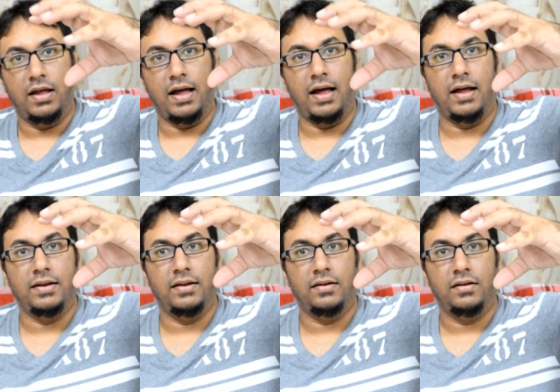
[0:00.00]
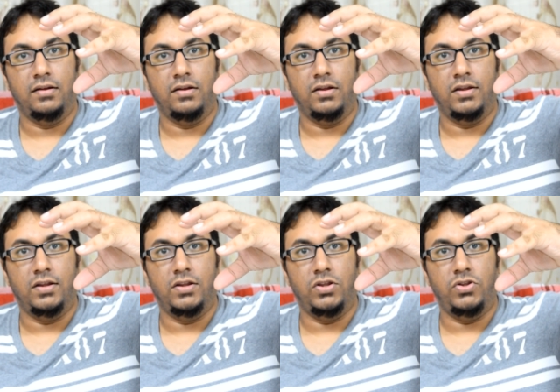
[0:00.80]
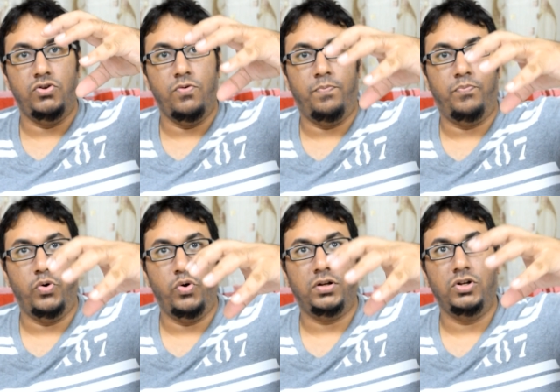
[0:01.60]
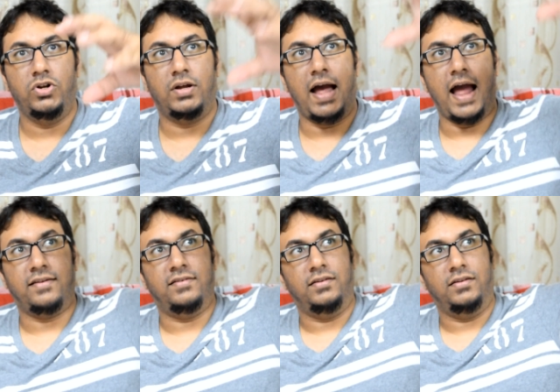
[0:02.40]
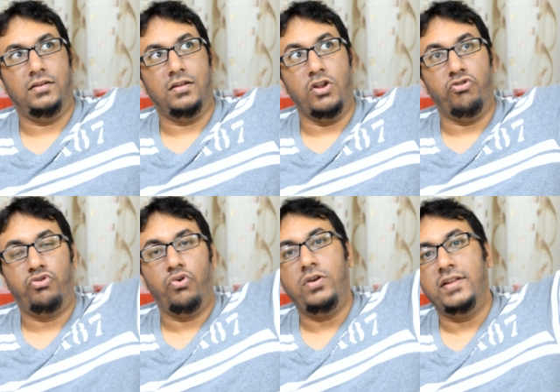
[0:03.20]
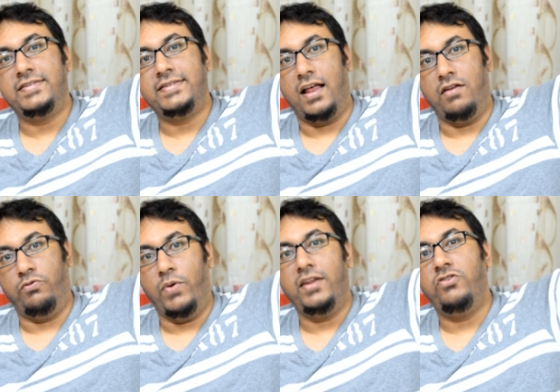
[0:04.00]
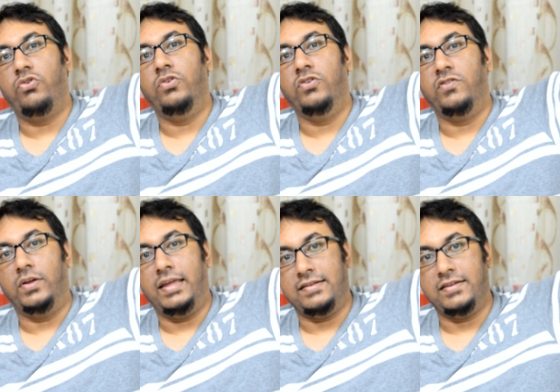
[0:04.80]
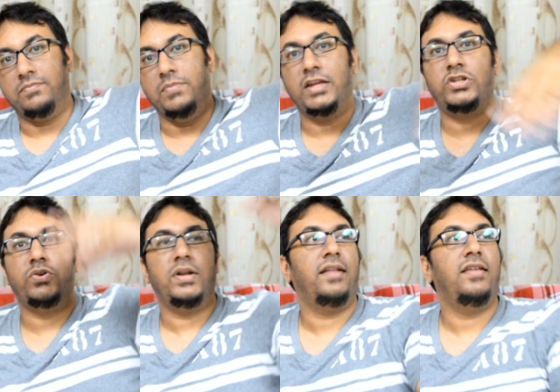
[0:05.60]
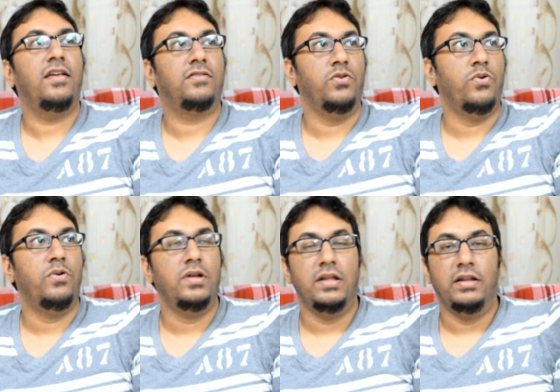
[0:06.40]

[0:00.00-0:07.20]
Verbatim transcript: And you both look at the drone itself, where the drone is located, make sure that there is no